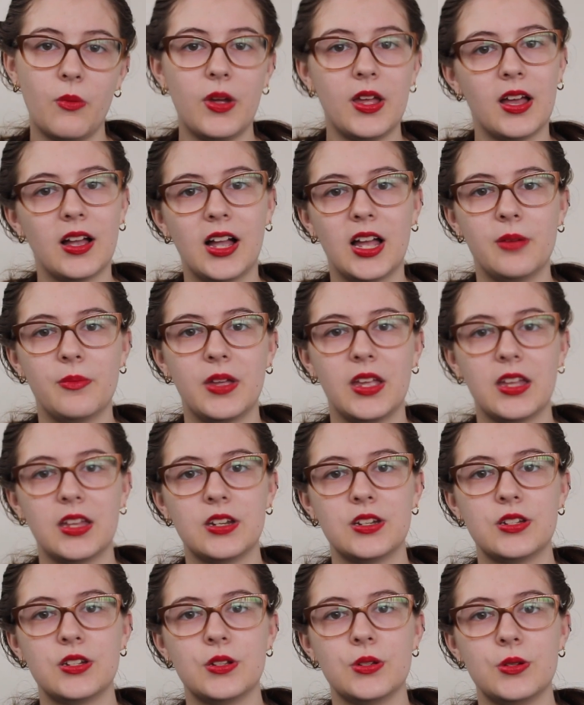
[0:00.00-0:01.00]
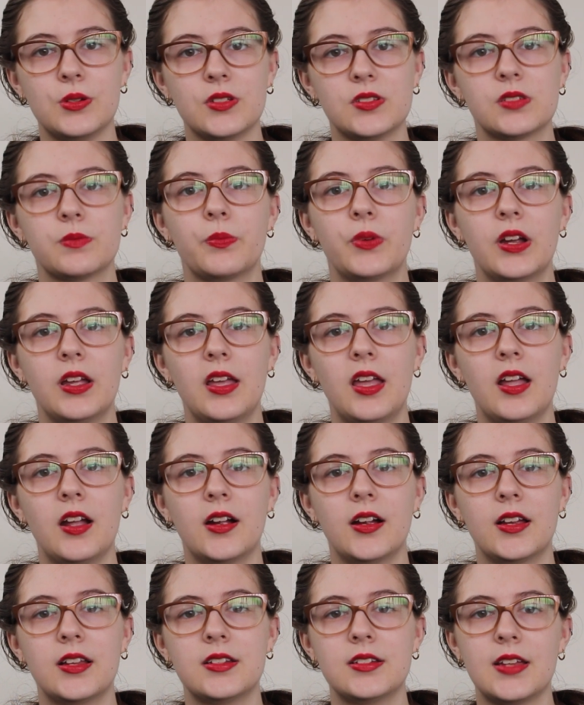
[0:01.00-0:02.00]
We are coming into spring
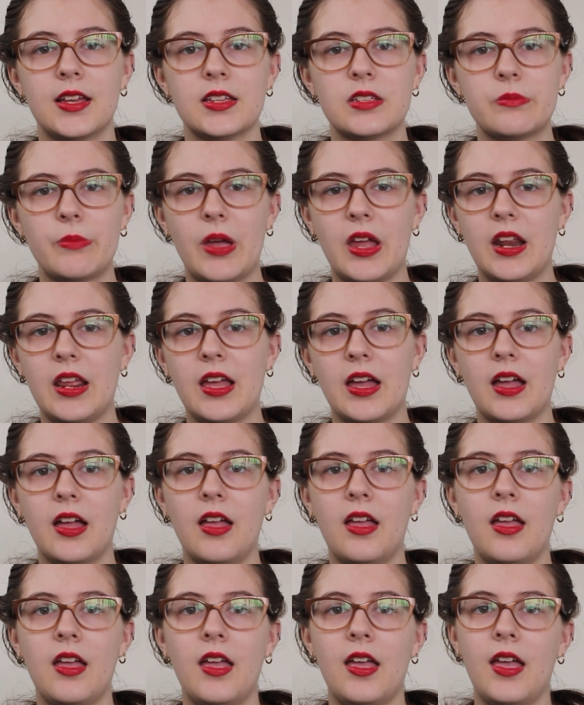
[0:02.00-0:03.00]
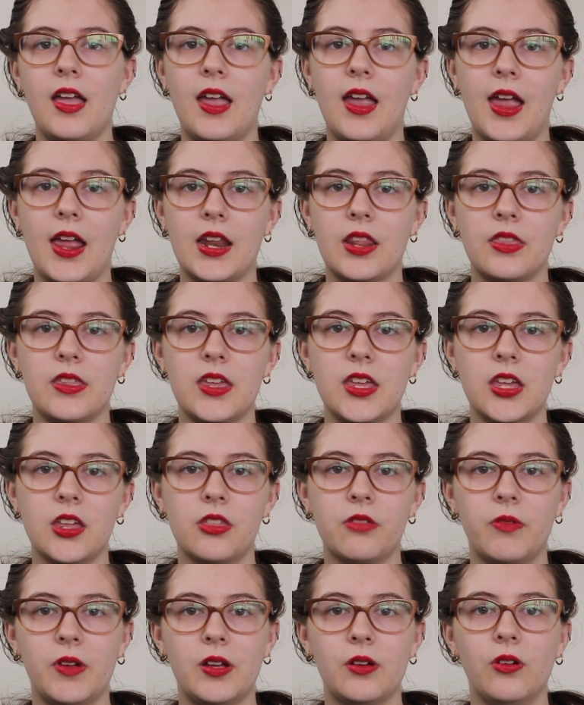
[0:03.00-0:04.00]
here in Tasmania and the
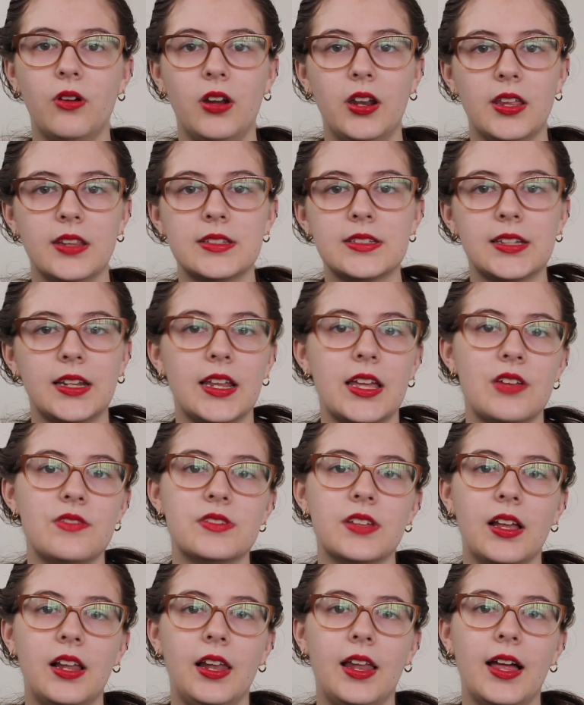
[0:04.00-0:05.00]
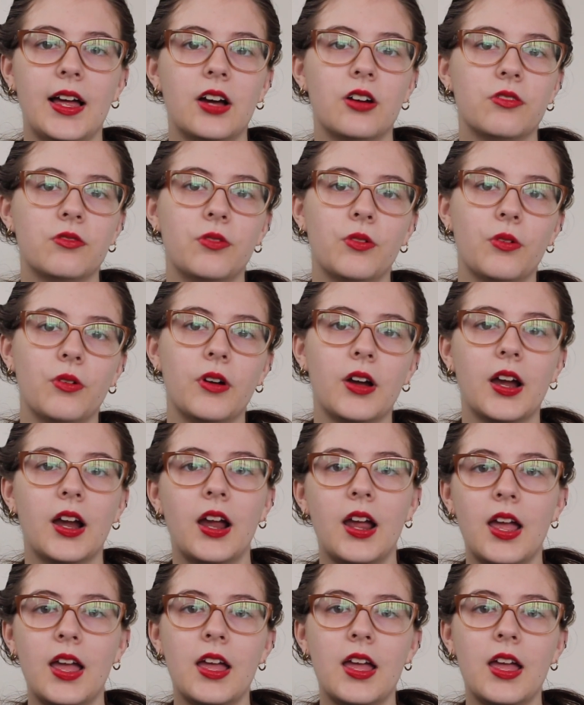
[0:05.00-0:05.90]
3/4 sleeves allow for